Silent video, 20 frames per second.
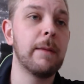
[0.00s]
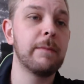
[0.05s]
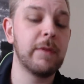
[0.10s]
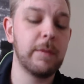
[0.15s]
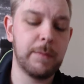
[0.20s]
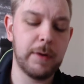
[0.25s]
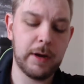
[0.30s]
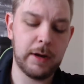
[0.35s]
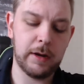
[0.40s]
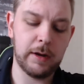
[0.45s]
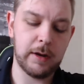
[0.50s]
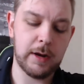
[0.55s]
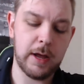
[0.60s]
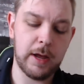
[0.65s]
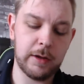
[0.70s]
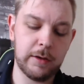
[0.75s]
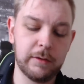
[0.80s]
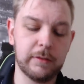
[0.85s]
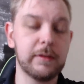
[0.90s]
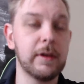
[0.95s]
depending on
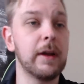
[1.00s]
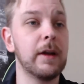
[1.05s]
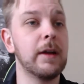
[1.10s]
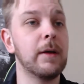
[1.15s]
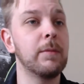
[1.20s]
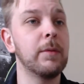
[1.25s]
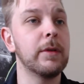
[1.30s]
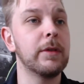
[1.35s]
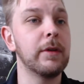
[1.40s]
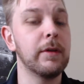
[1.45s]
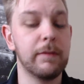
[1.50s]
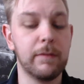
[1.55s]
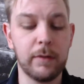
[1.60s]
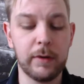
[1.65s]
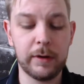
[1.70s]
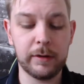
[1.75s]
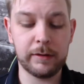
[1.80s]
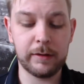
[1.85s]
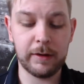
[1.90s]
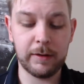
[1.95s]
how you set it up with your
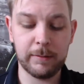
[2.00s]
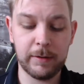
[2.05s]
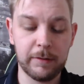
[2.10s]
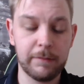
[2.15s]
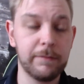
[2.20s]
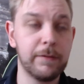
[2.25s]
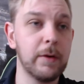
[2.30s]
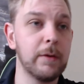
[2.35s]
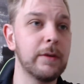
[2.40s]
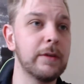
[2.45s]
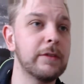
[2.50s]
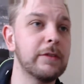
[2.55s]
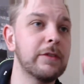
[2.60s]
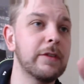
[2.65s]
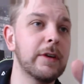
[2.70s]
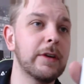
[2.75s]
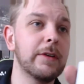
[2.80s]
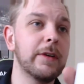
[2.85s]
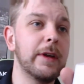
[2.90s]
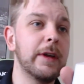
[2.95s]
voice here. My phone is
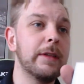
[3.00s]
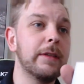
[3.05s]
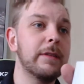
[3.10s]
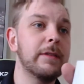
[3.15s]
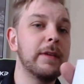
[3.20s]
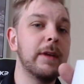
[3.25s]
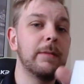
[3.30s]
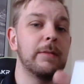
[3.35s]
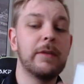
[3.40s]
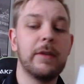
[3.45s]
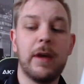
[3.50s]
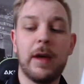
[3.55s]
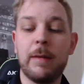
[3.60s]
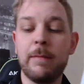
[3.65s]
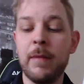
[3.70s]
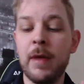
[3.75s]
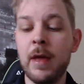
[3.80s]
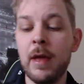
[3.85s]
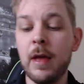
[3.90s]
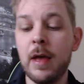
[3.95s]
triggering at the same
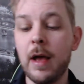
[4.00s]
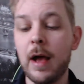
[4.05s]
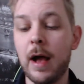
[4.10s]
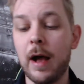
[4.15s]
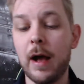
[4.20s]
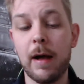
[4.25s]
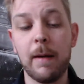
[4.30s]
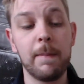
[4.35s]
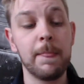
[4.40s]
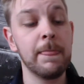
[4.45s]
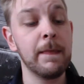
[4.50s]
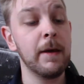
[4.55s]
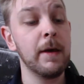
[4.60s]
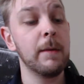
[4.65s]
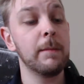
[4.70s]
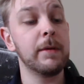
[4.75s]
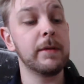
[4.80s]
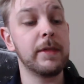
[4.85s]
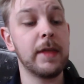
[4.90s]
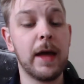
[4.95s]
time.
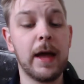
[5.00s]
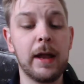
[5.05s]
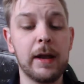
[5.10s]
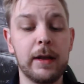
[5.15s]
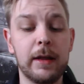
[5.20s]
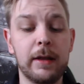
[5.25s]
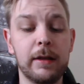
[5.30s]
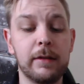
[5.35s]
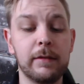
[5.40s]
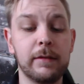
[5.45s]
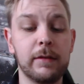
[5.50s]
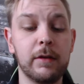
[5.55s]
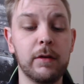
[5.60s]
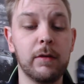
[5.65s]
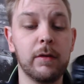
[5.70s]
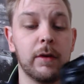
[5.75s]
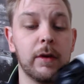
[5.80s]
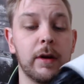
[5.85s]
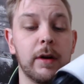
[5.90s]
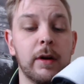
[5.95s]
But that is
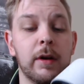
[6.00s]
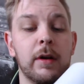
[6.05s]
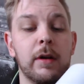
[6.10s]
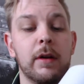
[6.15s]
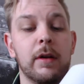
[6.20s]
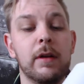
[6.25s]
your